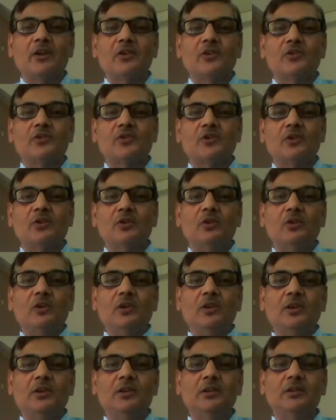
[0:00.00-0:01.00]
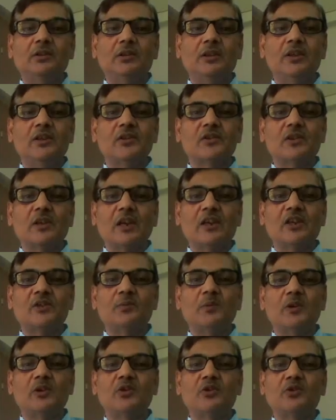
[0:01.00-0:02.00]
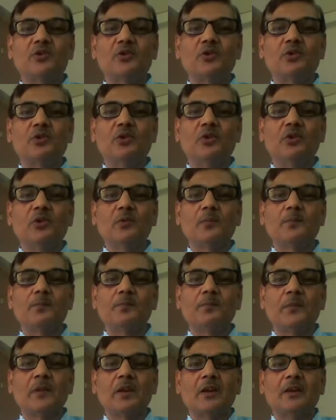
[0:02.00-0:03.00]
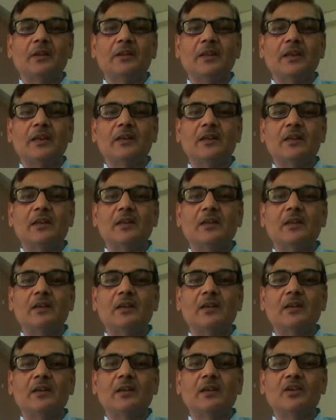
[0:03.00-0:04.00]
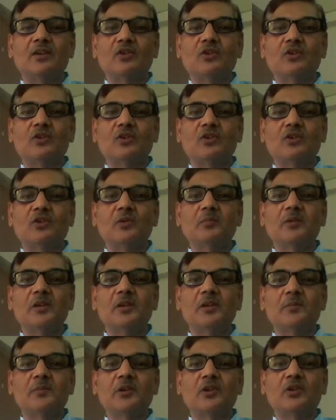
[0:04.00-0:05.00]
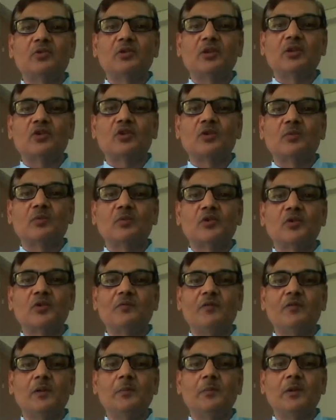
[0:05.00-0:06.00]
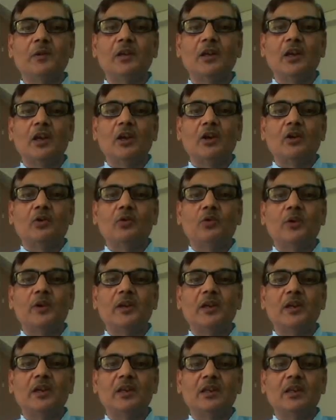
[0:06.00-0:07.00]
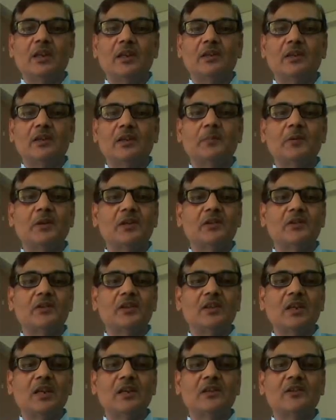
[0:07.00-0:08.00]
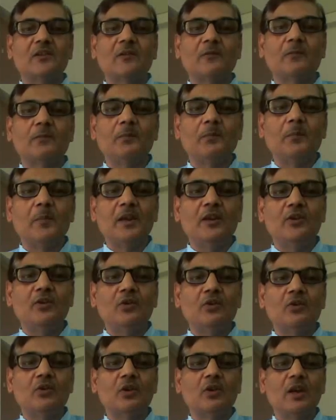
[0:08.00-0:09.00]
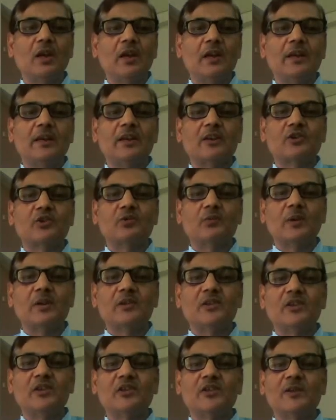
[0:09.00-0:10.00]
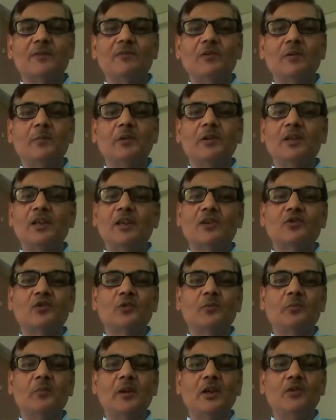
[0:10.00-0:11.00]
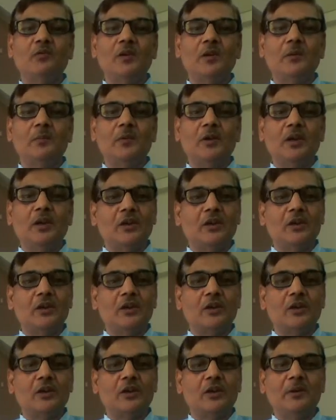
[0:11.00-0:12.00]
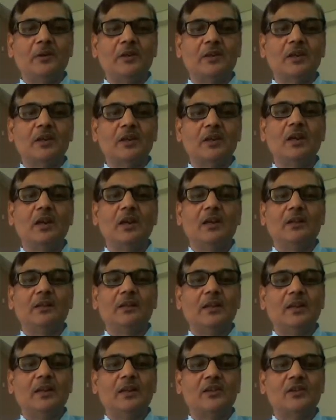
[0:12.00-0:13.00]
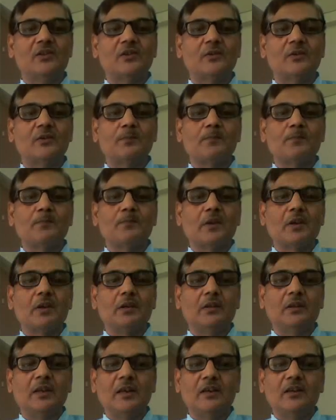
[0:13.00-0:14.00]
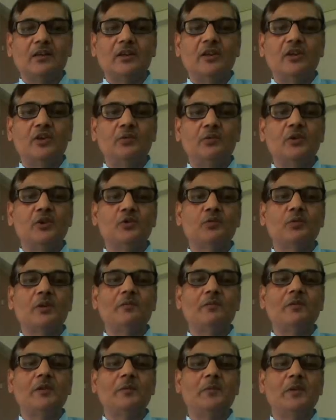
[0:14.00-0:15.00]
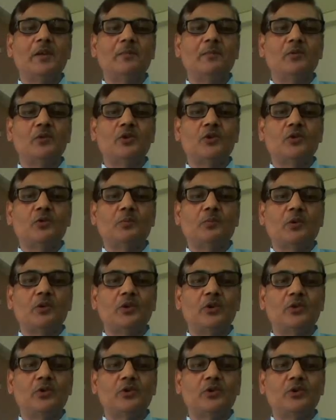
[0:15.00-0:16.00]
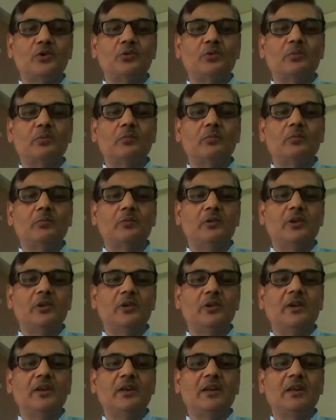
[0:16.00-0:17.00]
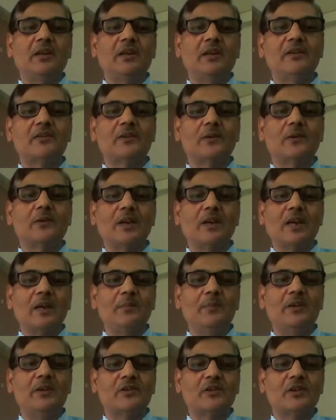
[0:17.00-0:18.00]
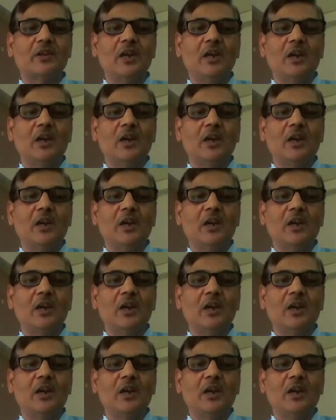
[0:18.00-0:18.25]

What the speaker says: So this aspect you should know, that the chromosome, this particular chromosome will be going in case of, because in case of male, you know, XY system will be there. So male will be heterogametic, that is, that individual will be able to produce two different kinds of gametes.